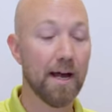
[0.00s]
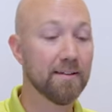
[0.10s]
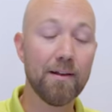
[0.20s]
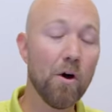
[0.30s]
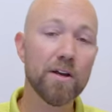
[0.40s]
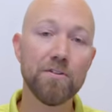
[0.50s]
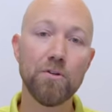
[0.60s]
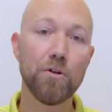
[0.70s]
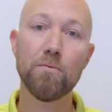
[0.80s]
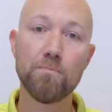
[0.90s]
As long as
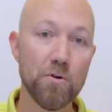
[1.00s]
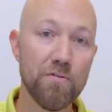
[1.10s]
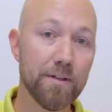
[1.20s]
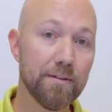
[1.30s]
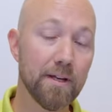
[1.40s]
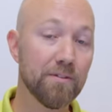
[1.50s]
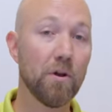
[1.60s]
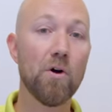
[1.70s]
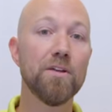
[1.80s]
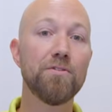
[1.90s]
you don't move it, as
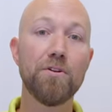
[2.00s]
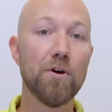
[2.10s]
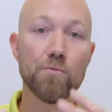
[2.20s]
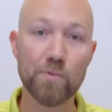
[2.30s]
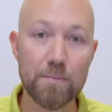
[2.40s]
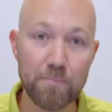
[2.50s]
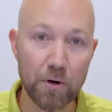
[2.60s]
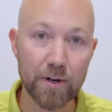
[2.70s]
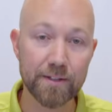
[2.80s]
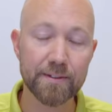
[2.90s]
long as you don't
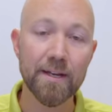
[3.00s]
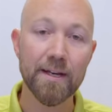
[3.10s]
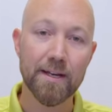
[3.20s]
repot it,